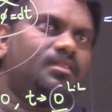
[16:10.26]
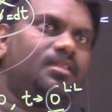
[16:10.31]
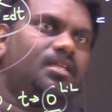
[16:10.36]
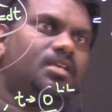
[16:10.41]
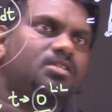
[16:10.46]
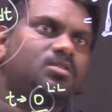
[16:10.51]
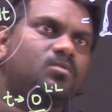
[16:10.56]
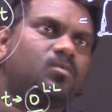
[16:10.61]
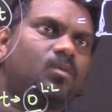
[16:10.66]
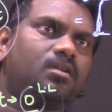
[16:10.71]

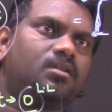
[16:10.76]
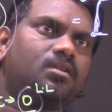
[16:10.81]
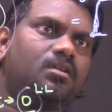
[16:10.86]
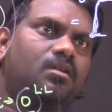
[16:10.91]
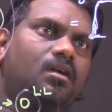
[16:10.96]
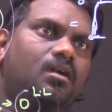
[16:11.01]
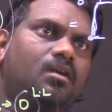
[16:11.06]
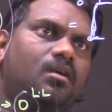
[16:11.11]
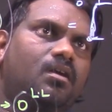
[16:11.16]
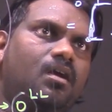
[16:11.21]
This one
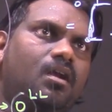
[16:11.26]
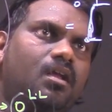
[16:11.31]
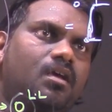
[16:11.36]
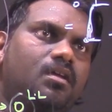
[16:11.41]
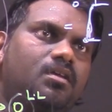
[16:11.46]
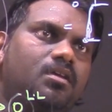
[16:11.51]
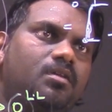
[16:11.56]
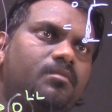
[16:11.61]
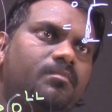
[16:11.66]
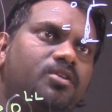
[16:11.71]
are
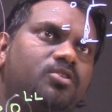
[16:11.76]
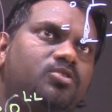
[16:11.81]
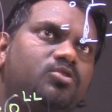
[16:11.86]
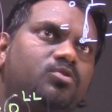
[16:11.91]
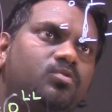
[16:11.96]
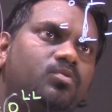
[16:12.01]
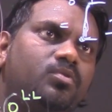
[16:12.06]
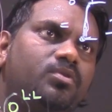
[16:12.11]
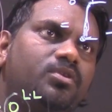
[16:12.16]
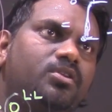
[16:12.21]
gonna give me
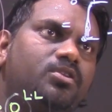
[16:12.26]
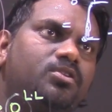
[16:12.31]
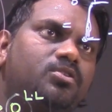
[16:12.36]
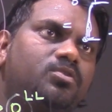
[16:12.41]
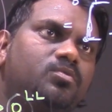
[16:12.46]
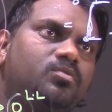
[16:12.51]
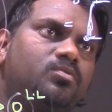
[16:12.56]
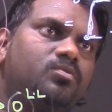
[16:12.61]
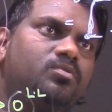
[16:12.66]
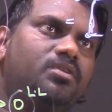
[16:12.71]
2
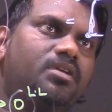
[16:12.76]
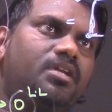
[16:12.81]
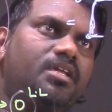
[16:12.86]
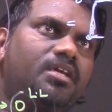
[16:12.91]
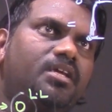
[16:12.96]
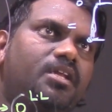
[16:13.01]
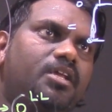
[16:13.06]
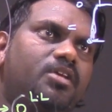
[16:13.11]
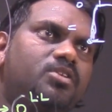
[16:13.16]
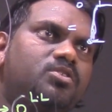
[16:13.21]
into
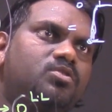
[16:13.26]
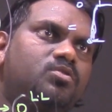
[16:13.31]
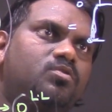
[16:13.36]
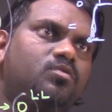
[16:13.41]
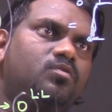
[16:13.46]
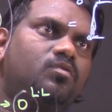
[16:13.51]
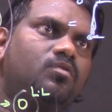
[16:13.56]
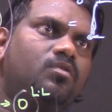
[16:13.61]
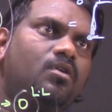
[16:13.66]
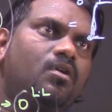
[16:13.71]
t raised
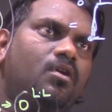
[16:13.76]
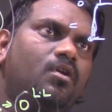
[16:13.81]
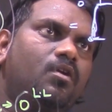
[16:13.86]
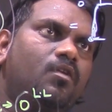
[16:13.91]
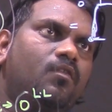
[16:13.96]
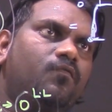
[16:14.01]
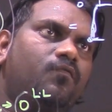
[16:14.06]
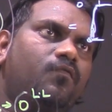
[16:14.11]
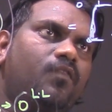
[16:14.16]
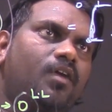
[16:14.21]
to
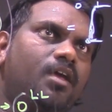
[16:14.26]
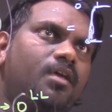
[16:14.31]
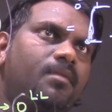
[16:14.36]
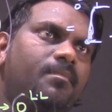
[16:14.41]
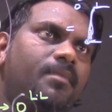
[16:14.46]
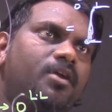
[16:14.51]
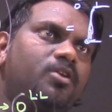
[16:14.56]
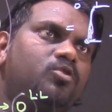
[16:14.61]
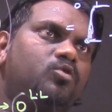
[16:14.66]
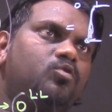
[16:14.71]

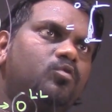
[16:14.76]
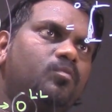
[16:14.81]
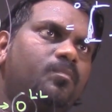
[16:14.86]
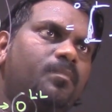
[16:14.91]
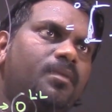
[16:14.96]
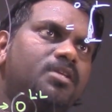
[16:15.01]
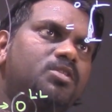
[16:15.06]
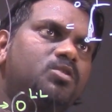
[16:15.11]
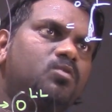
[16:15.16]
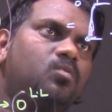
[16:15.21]
5 by
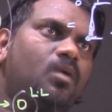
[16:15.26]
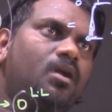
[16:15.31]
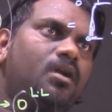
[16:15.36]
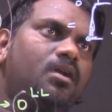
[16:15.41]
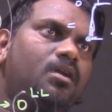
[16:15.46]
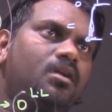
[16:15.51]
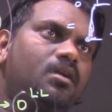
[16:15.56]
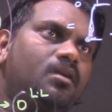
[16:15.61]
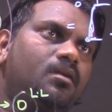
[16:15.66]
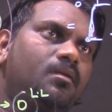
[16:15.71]
2 plus
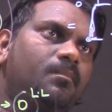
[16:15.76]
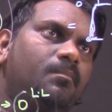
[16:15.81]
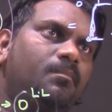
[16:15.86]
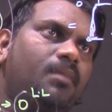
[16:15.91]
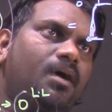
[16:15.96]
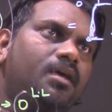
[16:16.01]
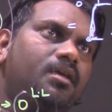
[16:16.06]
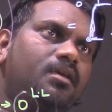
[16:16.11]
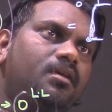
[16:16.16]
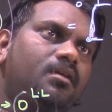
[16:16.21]
1
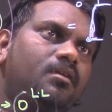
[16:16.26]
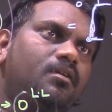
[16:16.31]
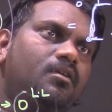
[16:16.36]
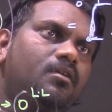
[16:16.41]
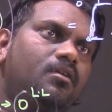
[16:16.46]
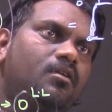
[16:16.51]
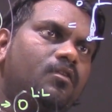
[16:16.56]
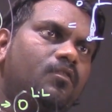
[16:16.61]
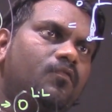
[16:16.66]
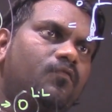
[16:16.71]
by
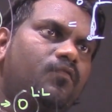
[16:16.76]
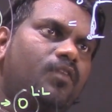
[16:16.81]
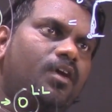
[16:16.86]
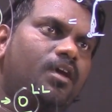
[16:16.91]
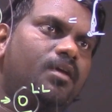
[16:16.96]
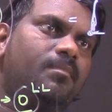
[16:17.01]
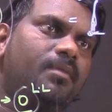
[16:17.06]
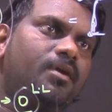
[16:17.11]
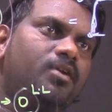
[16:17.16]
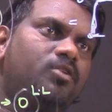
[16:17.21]

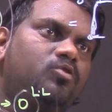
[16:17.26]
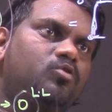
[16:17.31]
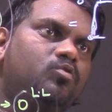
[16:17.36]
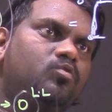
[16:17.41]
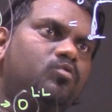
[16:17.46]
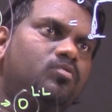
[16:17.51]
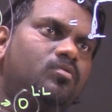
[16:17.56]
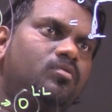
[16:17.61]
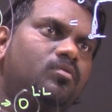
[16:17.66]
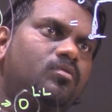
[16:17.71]
5 by
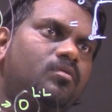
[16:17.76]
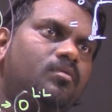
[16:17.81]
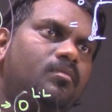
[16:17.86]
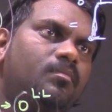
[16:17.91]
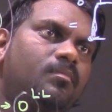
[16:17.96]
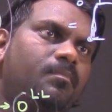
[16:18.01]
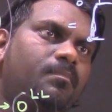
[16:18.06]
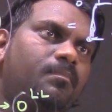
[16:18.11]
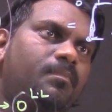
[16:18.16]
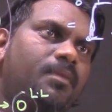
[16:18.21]
2
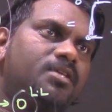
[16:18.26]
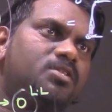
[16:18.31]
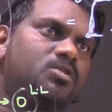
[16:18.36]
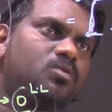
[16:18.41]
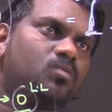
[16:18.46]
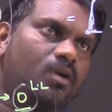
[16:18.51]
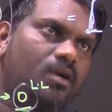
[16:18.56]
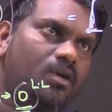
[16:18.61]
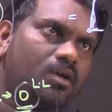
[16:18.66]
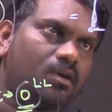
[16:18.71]

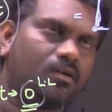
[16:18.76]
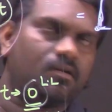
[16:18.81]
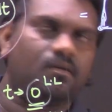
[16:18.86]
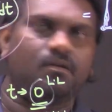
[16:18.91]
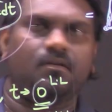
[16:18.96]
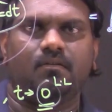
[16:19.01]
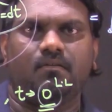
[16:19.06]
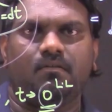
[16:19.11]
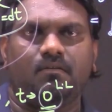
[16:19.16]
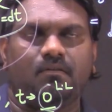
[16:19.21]
plus 1.